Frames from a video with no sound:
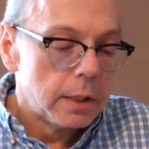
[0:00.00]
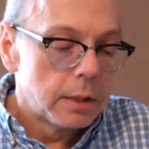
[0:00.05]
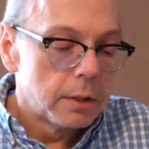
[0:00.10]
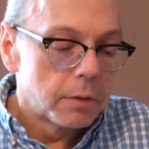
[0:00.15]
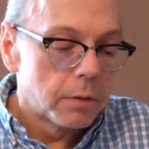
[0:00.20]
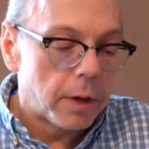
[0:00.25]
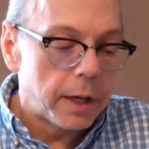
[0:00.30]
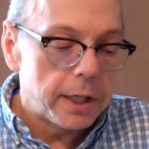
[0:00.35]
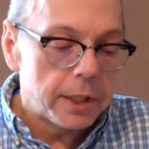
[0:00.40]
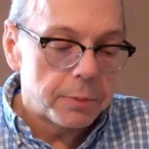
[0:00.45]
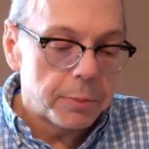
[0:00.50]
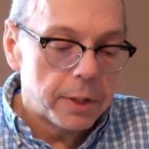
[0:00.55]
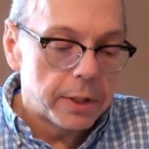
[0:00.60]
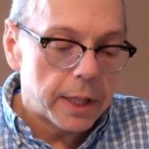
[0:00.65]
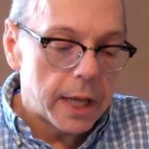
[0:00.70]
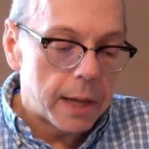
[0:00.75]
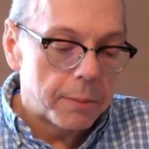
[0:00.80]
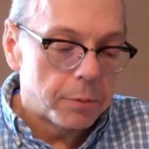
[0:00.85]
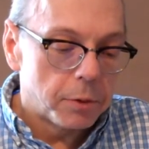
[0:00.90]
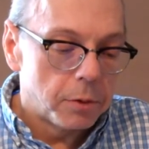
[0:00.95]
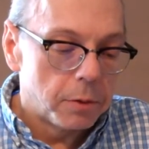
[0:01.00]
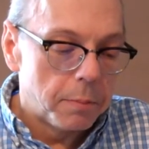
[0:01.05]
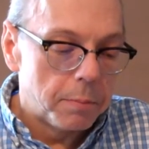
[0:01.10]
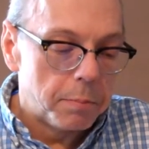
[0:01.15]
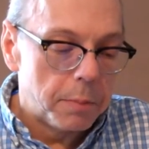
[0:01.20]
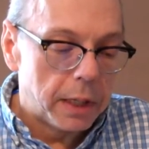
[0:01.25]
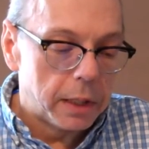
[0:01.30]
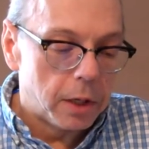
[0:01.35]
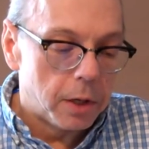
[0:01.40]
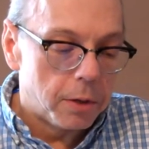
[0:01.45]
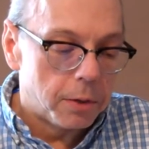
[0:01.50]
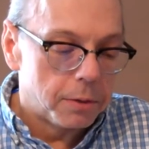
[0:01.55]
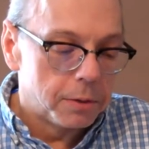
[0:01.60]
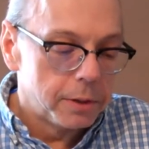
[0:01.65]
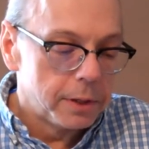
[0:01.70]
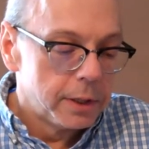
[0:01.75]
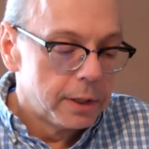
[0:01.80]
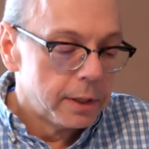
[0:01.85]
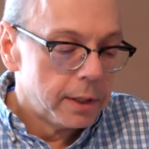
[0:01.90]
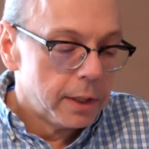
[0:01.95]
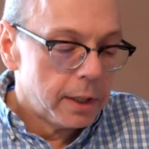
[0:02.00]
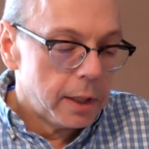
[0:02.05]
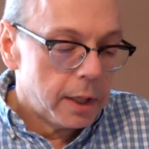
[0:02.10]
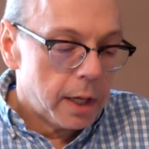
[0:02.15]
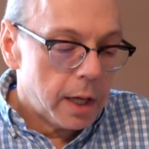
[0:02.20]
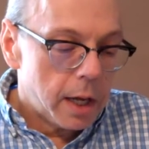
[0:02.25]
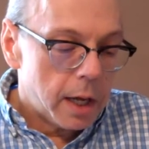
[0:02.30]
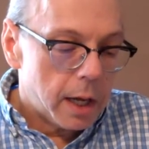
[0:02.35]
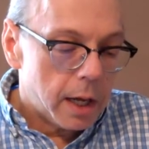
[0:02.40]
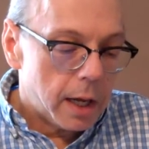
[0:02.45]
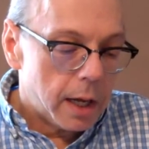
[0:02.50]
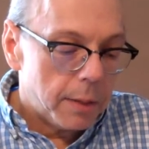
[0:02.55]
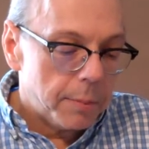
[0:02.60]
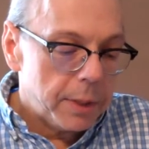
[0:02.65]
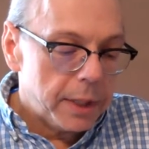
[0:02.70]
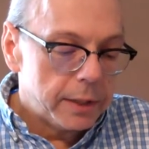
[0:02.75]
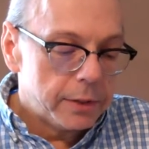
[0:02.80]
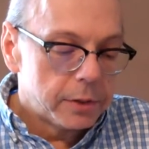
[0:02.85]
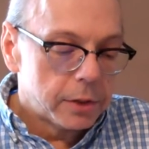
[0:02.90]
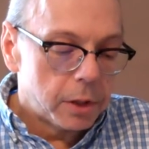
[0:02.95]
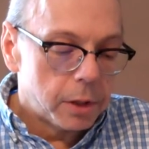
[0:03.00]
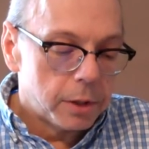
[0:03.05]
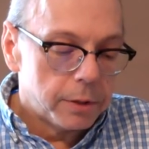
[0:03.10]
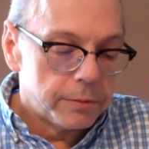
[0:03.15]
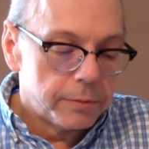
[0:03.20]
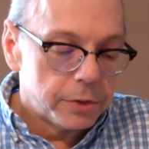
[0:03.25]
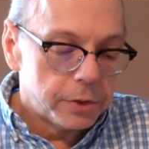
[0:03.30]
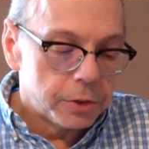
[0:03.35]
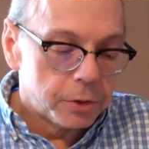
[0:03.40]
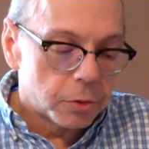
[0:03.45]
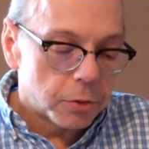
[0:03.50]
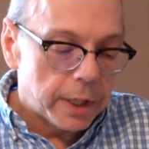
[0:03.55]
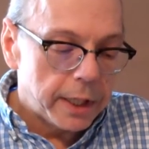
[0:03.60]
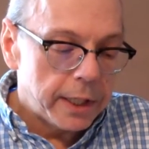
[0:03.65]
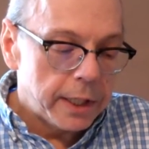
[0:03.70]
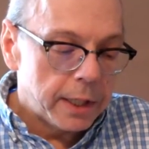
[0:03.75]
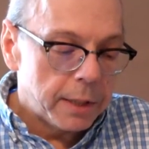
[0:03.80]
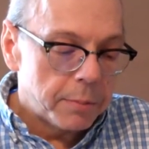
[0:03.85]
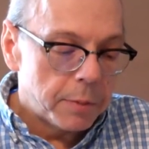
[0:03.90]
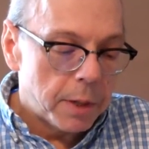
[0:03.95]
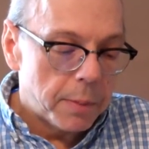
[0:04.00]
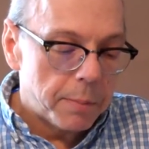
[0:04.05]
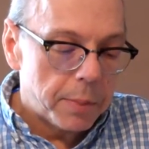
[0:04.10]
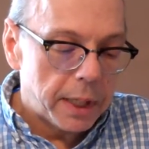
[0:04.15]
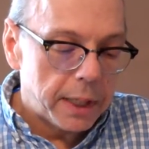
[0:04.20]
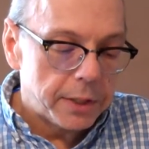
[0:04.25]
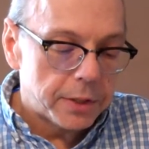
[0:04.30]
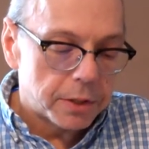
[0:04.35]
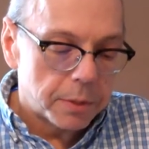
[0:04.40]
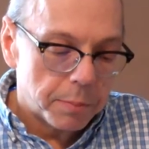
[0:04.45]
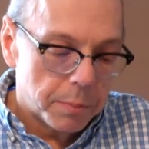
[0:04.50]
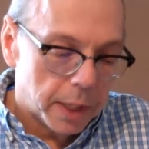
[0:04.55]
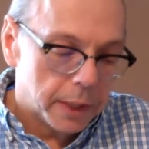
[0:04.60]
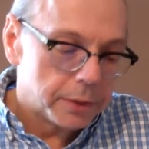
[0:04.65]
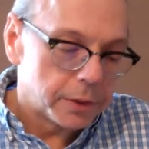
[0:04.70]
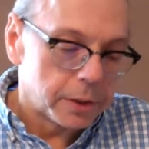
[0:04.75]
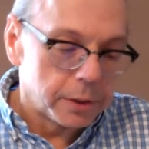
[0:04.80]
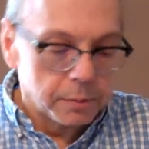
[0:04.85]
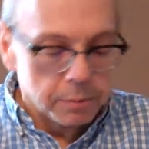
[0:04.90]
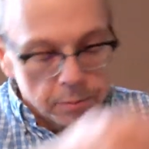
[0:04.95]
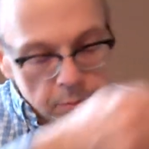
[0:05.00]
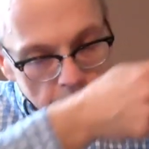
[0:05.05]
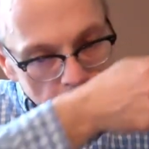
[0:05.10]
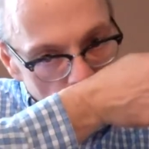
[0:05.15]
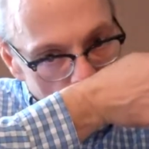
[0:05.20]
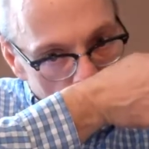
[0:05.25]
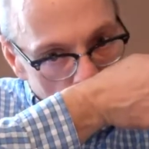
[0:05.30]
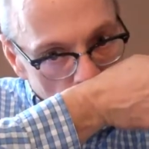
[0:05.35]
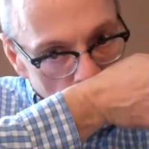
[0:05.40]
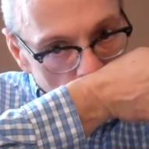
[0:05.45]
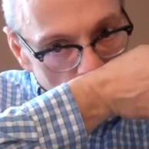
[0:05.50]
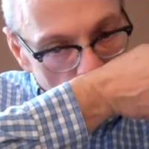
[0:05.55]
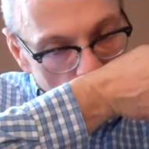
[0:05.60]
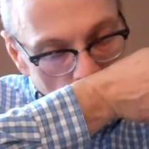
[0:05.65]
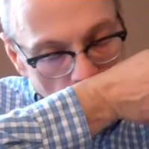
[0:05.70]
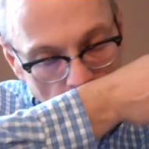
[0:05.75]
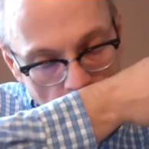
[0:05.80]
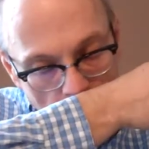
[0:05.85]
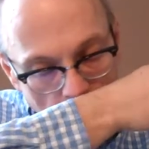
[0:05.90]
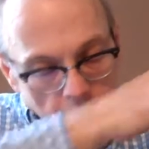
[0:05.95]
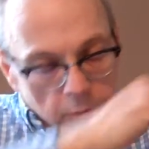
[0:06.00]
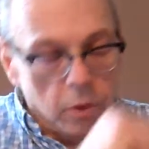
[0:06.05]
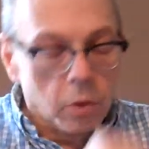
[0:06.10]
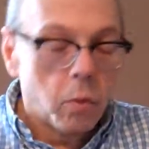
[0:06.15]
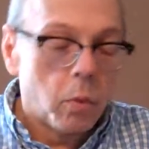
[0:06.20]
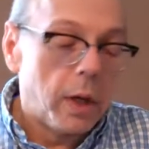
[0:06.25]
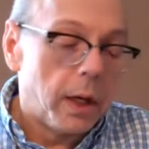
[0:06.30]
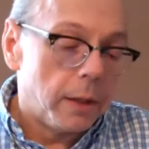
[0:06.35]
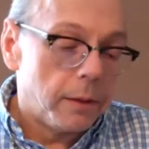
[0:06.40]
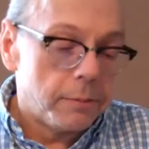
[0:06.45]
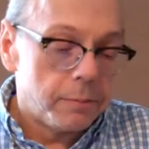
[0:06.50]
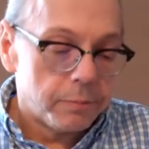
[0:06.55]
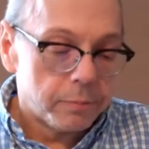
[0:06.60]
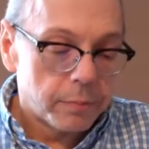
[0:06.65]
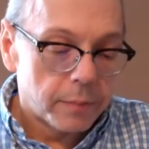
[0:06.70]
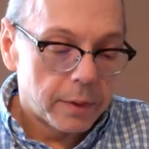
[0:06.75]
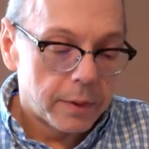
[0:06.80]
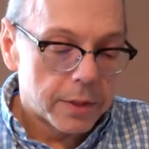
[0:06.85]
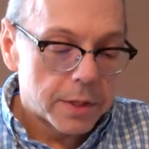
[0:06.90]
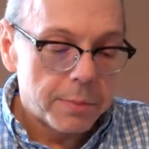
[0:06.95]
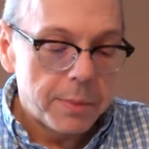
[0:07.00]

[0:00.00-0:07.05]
Granny Smith apple, melon, uh, mids, cloves, geranium, base, musk. Well, to